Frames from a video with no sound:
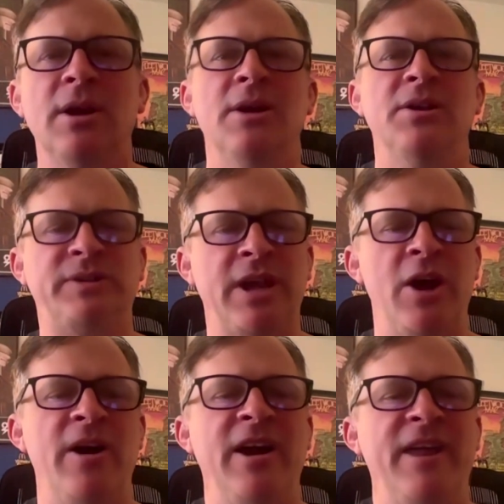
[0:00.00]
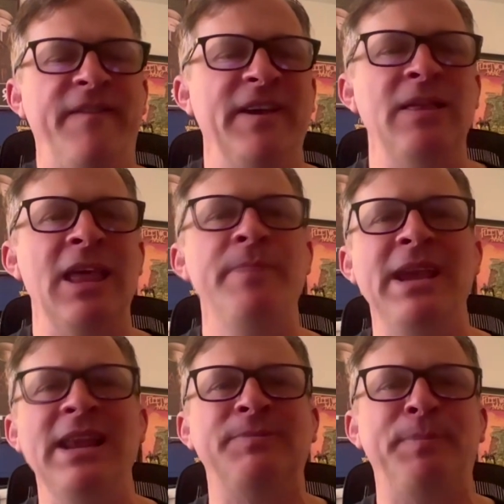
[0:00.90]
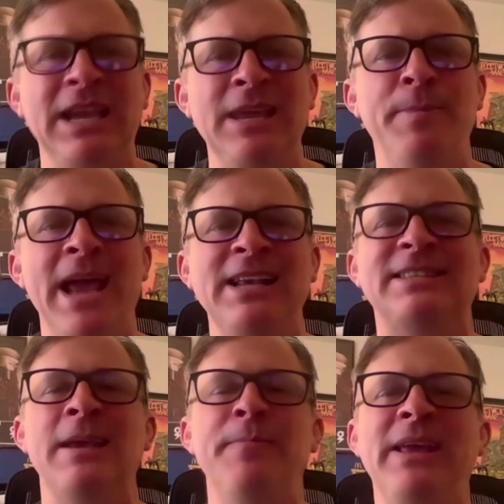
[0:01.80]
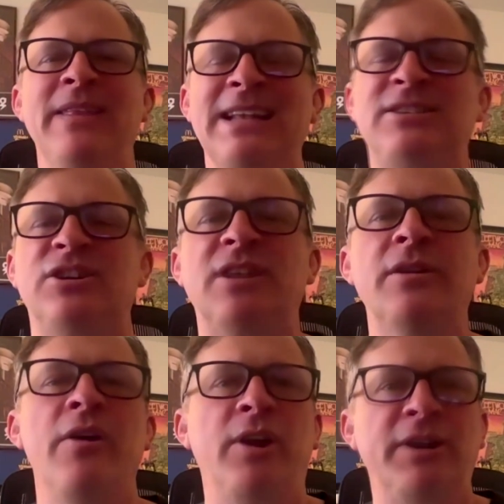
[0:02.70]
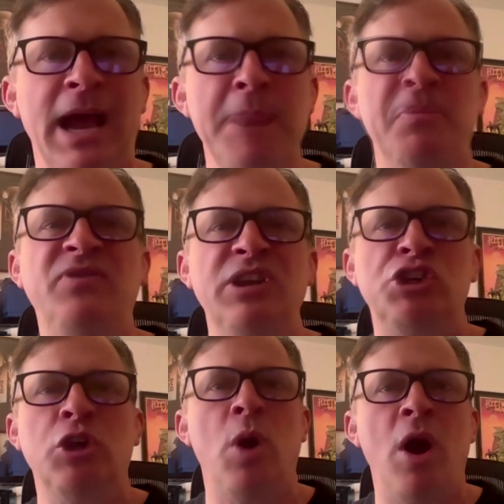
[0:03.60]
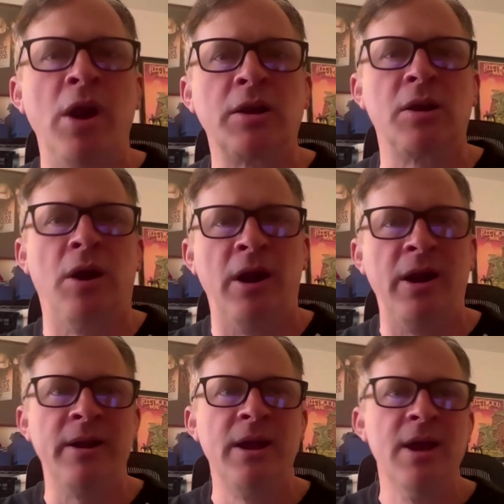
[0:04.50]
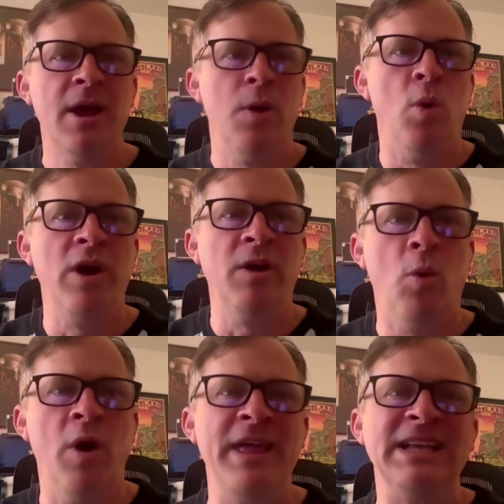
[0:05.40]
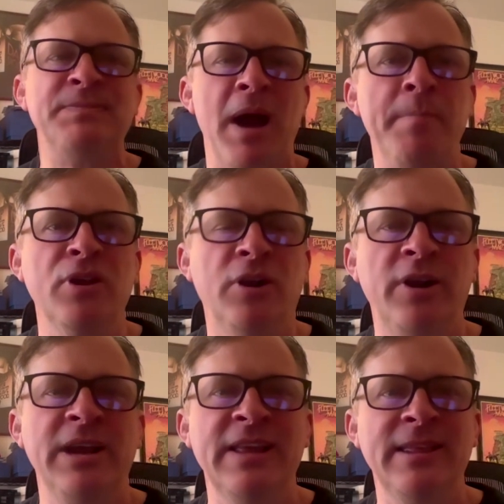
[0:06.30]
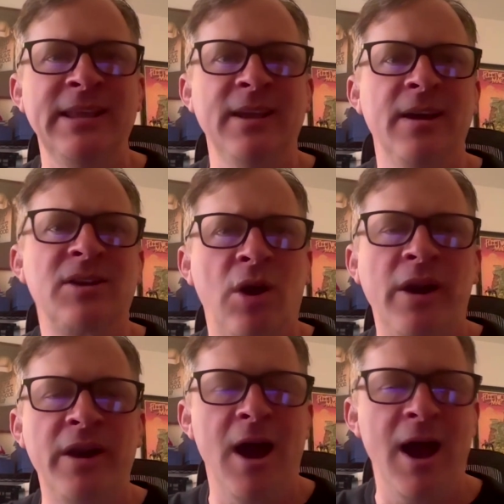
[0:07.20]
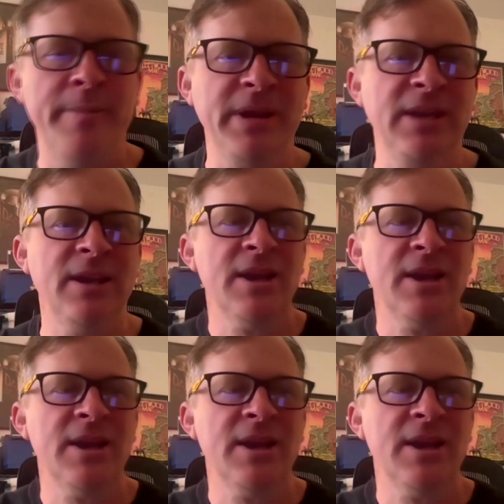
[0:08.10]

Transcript: So if they mean it's piggy banks, they mean that's just another type of digital art card 101 that's popular in the card hobby.